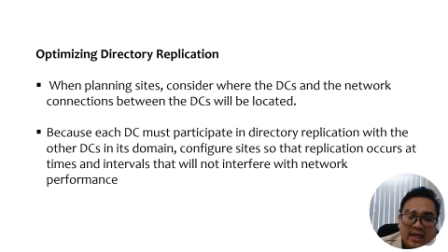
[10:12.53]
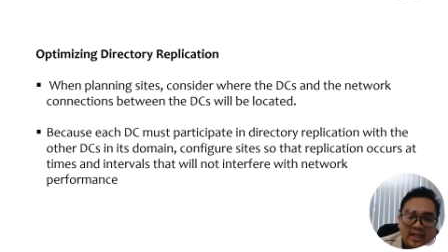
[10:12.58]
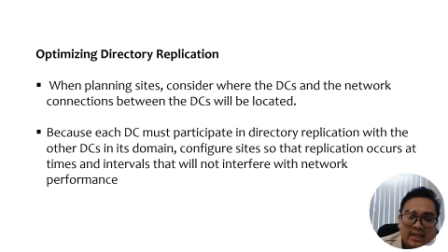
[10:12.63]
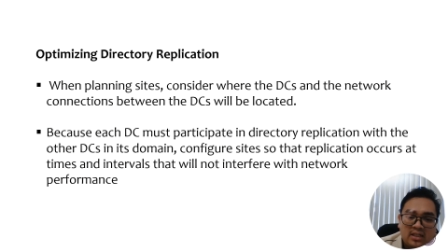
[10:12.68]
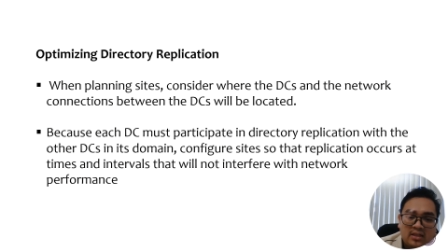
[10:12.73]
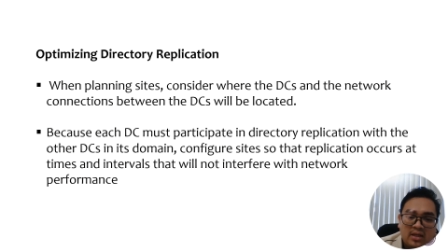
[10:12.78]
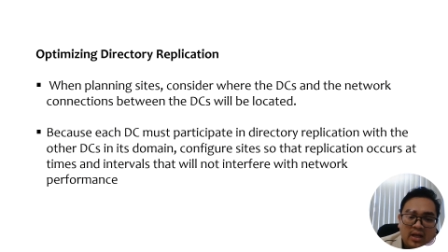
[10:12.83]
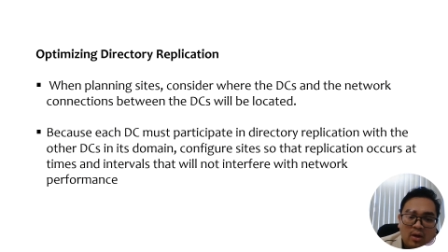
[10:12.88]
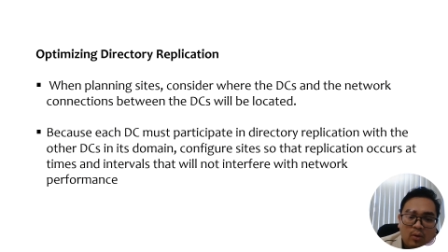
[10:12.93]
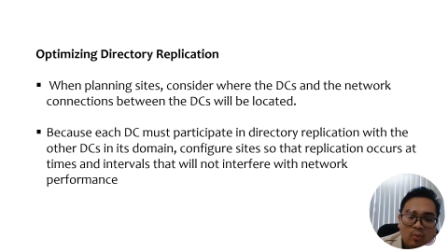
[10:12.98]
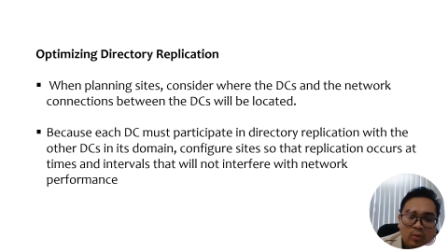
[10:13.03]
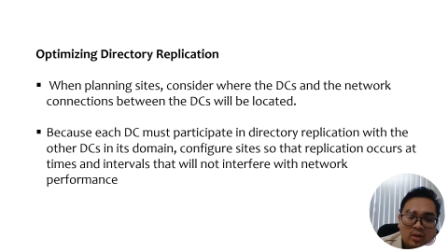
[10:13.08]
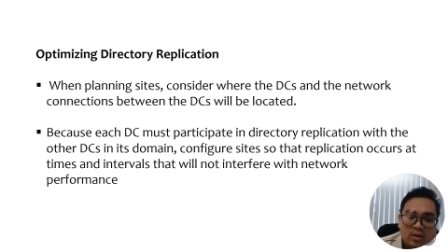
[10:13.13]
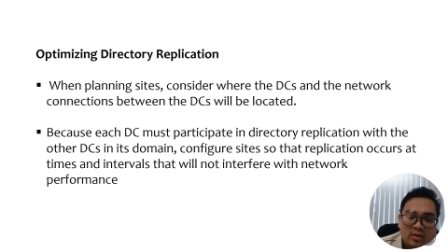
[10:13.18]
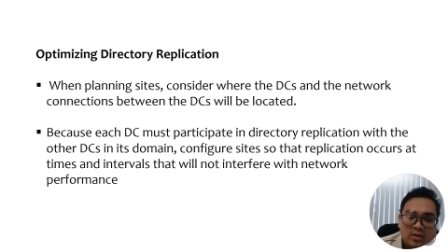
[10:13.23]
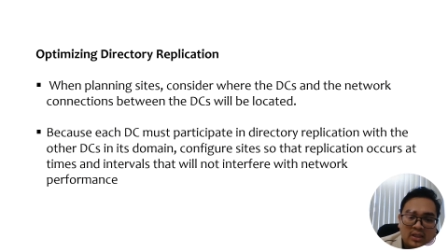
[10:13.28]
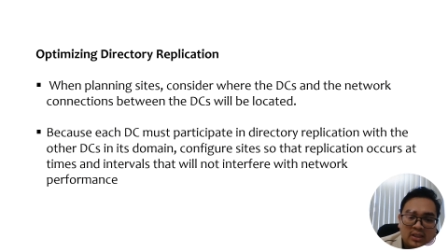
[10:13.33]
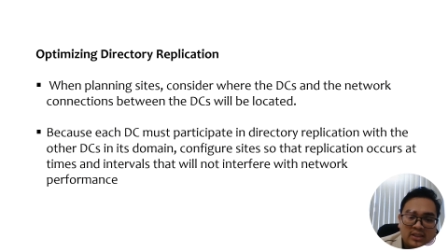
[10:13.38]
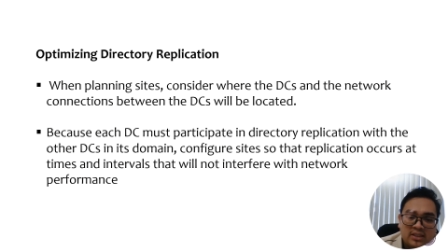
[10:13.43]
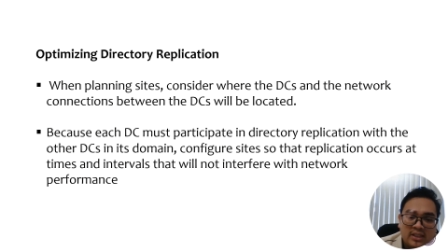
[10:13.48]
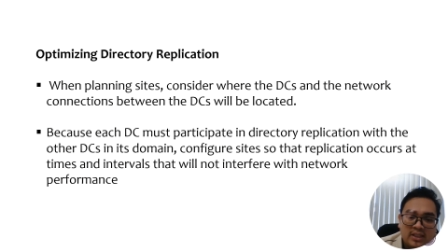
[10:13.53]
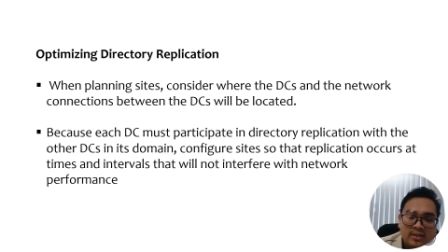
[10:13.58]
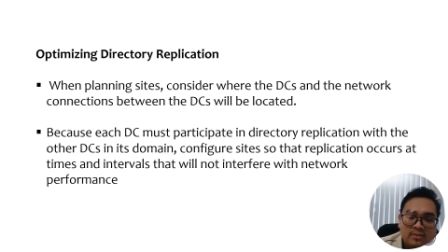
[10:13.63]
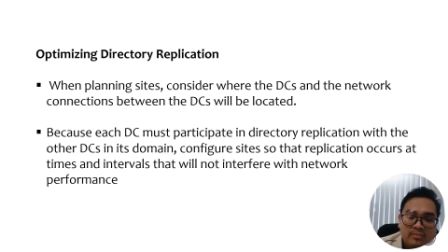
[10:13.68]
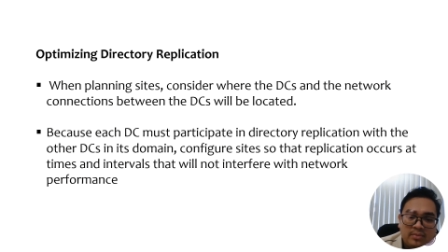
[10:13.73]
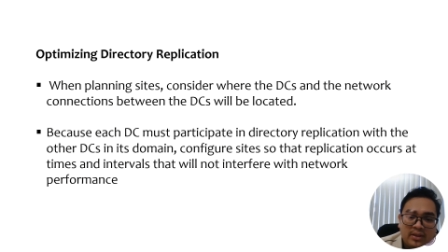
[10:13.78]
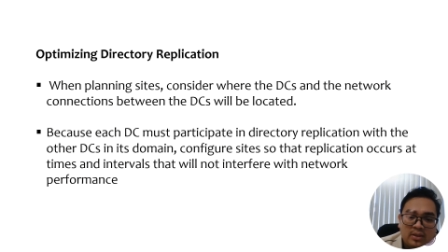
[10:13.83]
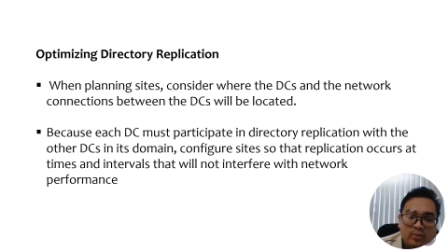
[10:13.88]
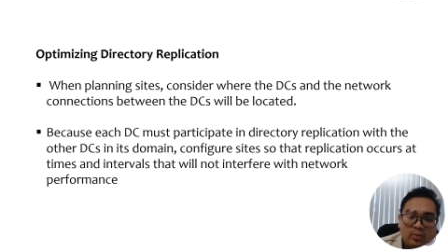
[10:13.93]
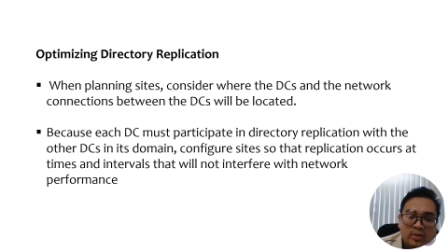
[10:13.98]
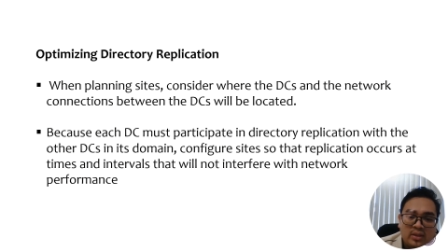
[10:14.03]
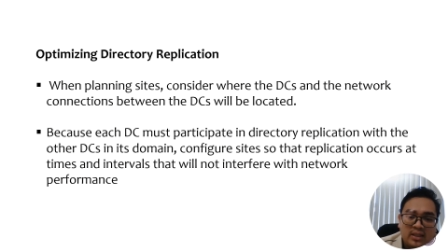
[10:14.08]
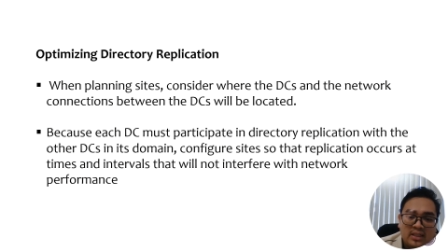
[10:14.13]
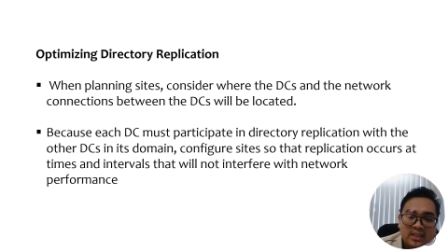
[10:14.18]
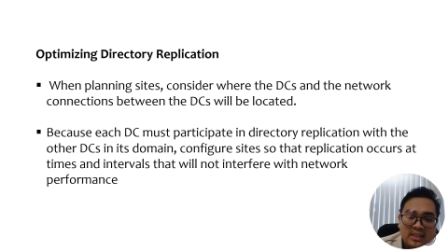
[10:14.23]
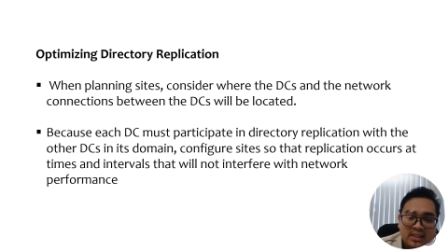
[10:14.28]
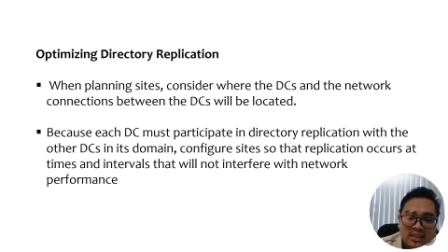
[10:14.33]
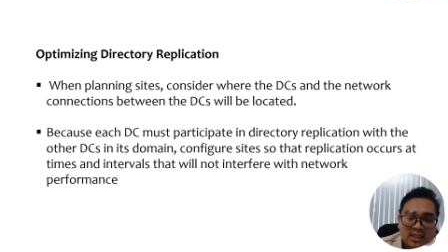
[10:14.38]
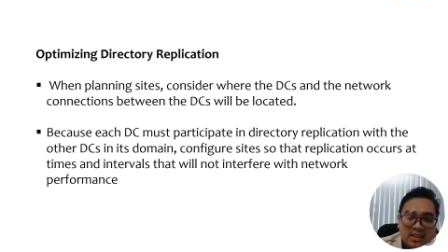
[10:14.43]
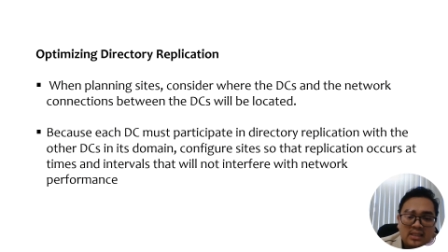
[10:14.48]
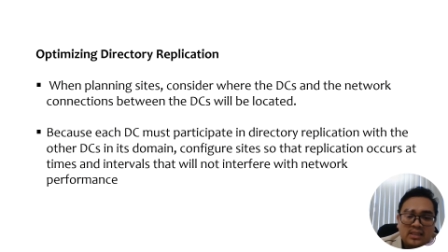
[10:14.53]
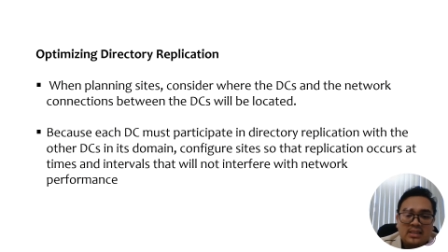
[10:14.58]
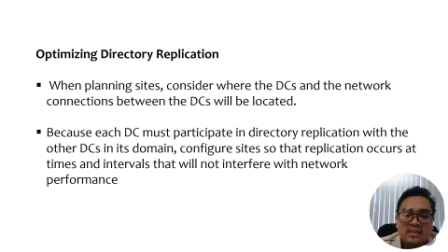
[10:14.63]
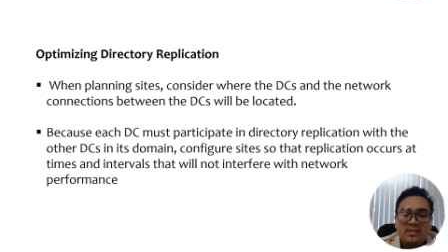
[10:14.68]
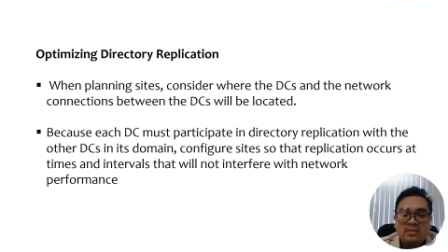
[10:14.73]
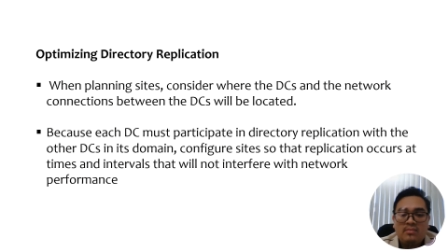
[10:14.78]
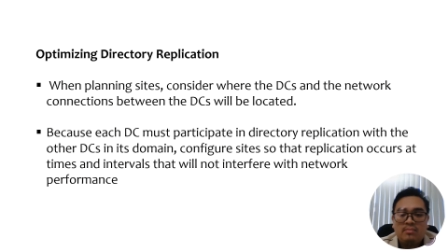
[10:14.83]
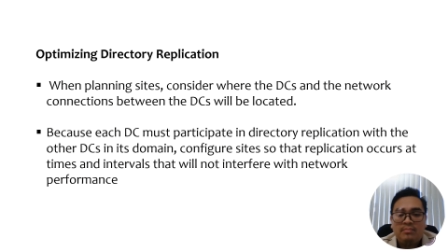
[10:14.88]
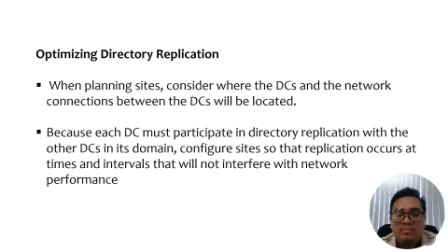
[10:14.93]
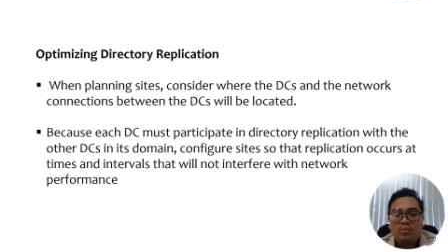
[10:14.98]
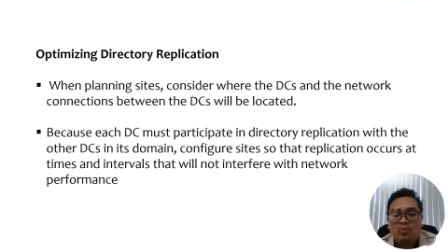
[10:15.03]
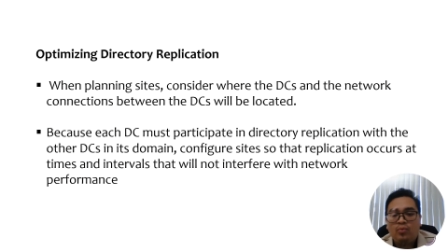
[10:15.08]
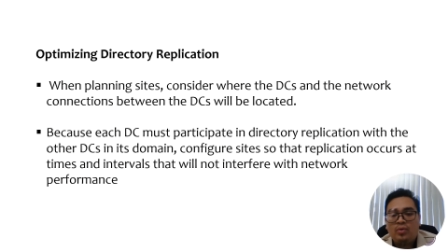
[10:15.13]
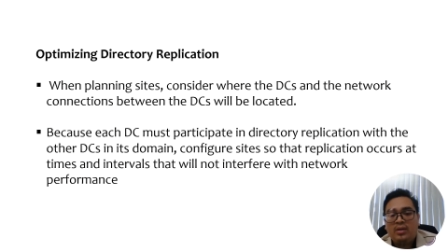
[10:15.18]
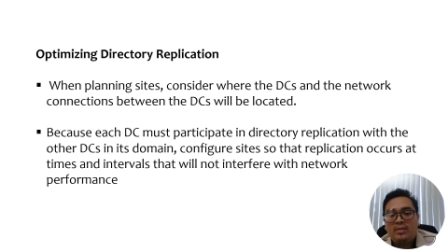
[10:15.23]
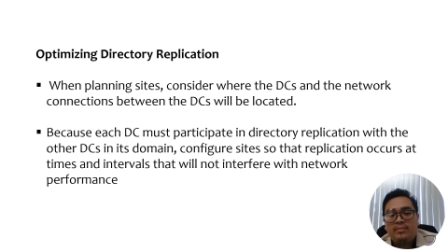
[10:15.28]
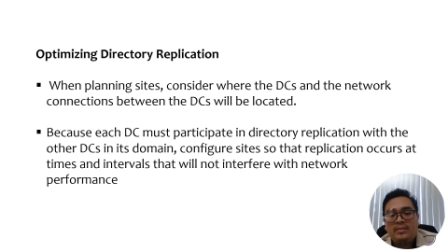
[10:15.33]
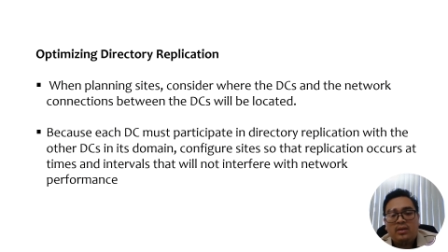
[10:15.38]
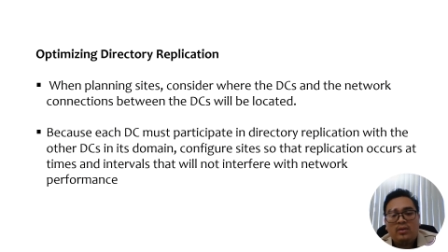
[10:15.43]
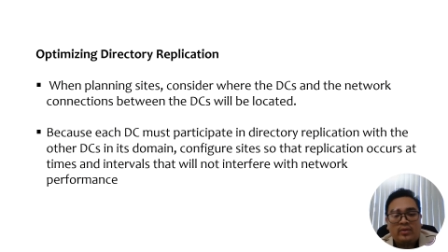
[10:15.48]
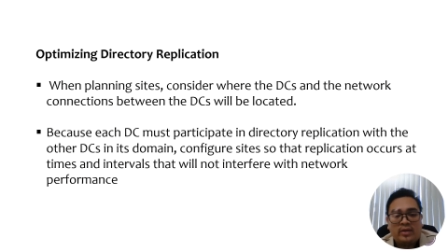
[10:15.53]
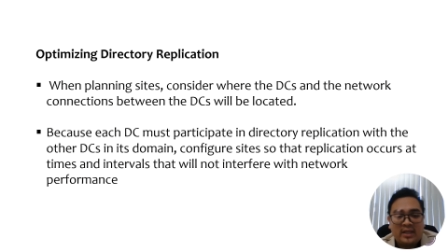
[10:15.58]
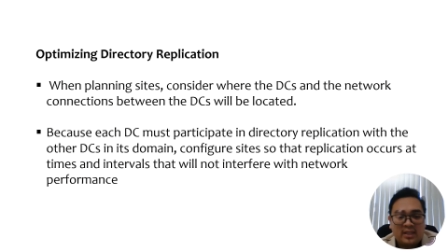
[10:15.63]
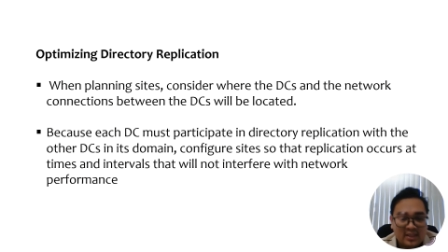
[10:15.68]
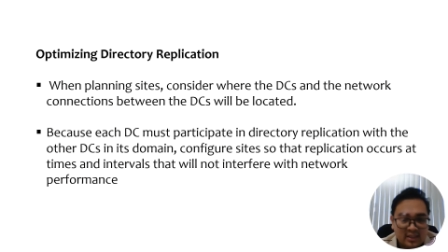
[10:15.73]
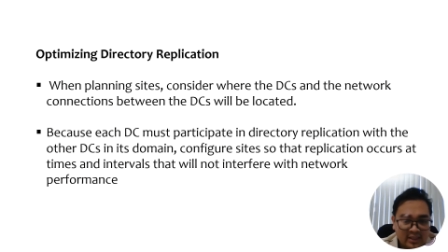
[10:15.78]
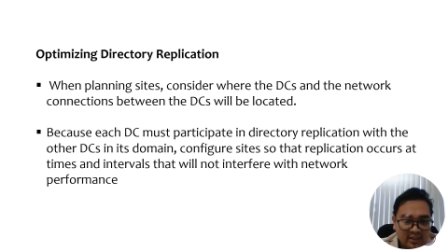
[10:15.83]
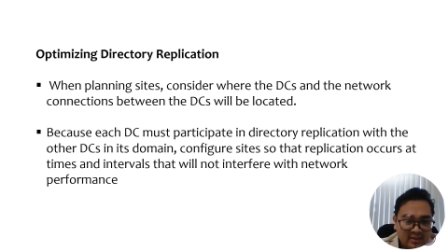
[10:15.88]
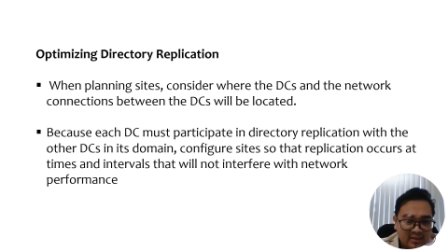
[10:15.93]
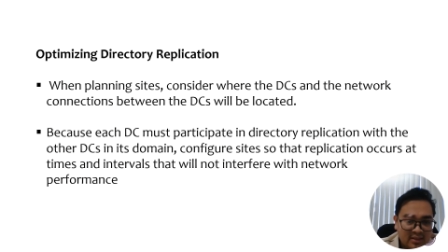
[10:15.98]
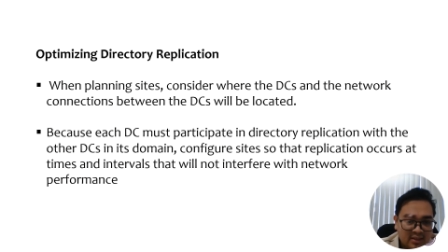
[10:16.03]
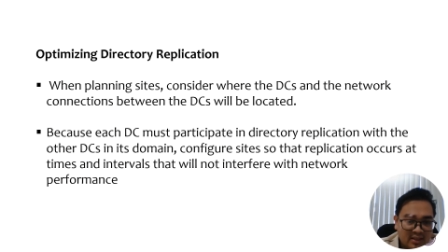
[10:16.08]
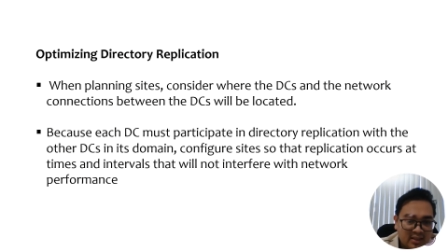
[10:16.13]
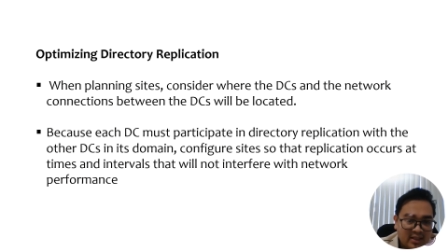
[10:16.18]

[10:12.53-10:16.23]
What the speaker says: and network connection between the DCs will be located,